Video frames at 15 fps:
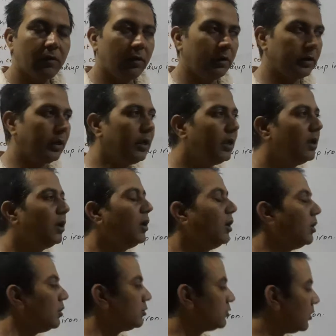Okay,
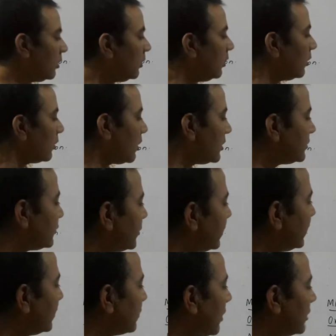so
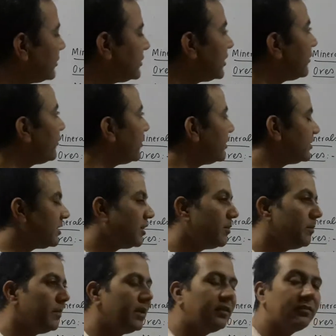
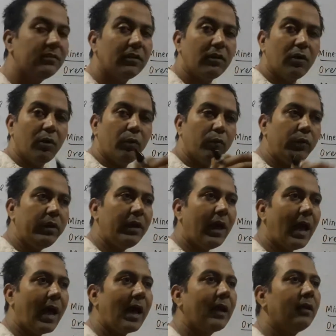concentration means
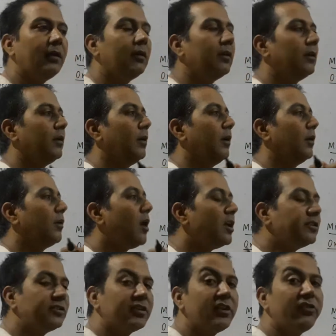we are
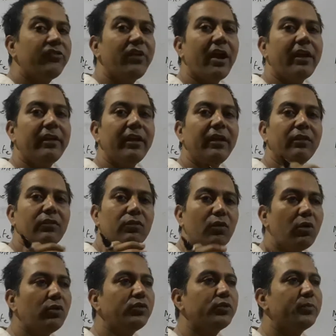concentrating
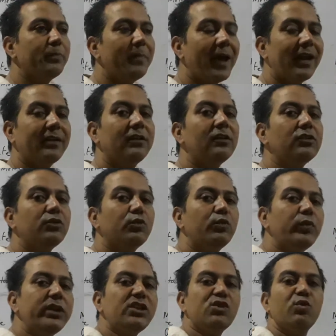those metals
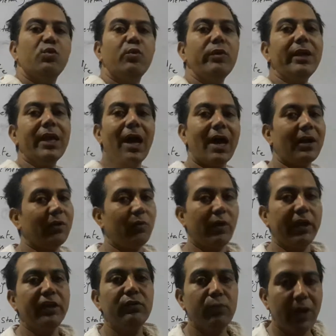which we are
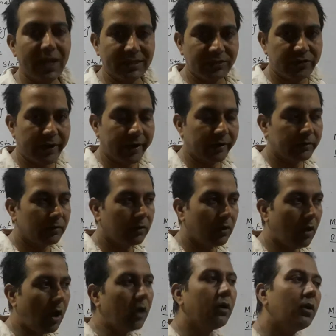going to extract,
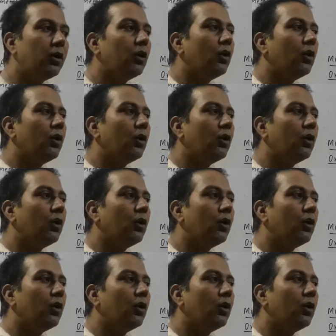or